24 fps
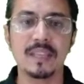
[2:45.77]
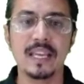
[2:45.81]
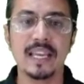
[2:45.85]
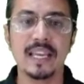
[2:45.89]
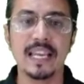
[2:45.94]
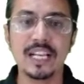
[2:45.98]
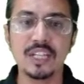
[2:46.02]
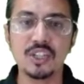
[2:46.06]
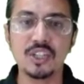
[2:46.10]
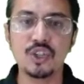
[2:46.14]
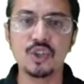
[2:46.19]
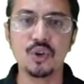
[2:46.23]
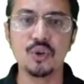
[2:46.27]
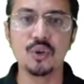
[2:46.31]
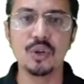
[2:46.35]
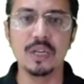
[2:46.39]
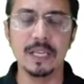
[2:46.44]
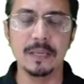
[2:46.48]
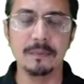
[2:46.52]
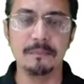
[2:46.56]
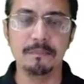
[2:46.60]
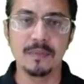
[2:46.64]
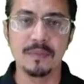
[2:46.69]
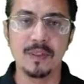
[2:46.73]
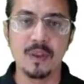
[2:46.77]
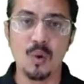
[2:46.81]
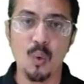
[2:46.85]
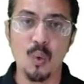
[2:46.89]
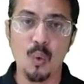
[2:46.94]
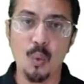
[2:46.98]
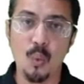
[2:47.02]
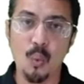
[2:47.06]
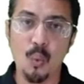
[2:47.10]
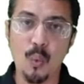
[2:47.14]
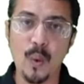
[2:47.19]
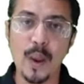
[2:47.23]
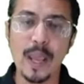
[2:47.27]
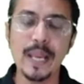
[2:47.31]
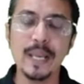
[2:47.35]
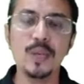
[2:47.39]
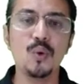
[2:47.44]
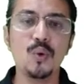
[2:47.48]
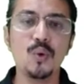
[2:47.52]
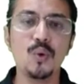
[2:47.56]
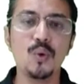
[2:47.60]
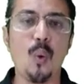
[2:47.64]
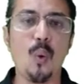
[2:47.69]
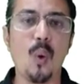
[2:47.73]
Actually, when
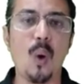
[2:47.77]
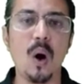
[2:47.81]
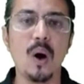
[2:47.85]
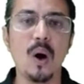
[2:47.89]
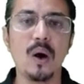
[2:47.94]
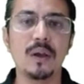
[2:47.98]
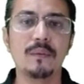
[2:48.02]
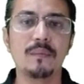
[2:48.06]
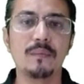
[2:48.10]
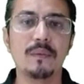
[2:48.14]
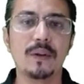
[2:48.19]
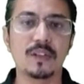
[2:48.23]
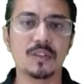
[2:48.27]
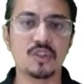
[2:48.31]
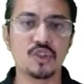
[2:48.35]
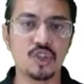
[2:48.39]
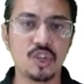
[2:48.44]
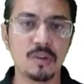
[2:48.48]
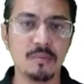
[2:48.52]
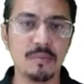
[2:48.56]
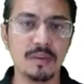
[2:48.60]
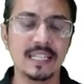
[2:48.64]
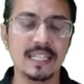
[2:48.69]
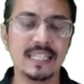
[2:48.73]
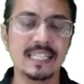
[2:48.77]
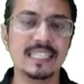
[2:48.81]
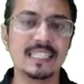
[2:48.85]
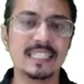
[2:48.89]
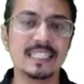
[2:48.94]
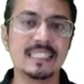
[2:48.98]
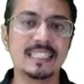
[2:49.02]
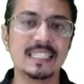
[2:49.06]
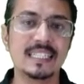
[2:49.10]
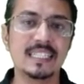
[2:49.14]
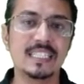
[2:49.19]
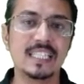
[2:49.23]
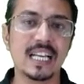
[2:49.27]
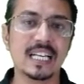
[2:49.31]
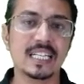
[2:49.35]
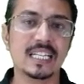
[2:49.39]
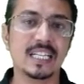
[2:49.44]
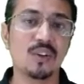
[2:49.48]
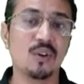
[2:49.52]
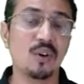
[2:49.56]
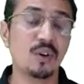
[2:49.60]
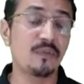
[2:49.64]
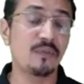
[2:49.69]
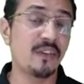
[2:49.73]
you customer is rejecting,
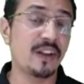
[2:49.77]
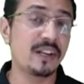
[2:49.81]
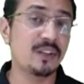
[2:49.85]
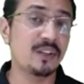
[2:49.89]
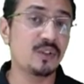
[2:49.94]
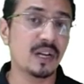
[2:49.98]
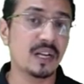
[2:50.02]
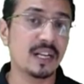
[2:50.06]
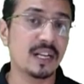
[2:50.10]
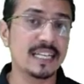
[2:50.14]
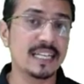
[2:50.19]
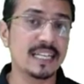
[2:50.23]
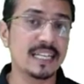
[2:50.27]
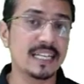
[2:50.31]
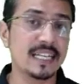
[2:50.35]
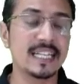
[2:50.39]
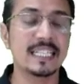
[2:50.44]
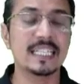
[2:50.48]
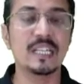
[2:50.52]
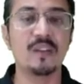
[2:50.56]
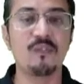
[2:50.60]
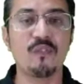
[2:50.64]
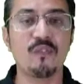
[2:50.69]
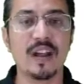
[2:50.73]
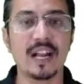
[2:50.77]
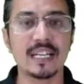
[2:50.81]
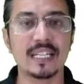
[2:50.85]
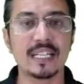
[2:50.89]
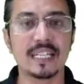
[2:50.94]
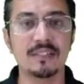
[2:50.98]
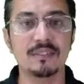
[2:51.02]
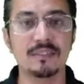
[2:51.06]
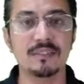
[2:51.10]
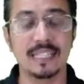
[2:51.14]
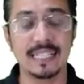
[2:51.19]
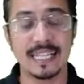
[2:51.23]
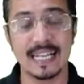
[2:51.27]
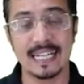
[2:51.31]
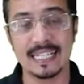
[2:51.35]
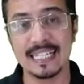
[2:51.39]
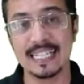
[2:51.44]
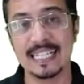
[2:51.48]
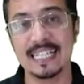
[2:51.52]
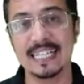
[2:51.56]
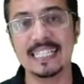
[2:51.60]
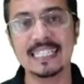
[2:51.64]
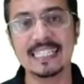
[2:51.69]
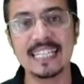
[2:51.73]
or when you are creating defectives and getting
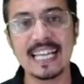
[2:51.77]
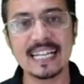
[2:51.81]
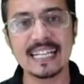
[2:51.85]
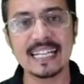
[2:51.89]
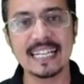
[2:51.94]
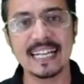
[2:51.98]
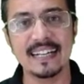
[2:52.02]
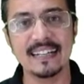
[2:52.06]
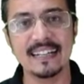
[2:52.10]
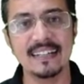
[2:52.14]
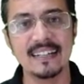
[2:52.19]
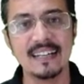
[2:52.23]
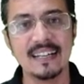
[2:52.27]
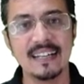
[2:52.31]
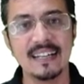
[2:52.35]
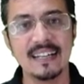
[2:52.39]
rejected,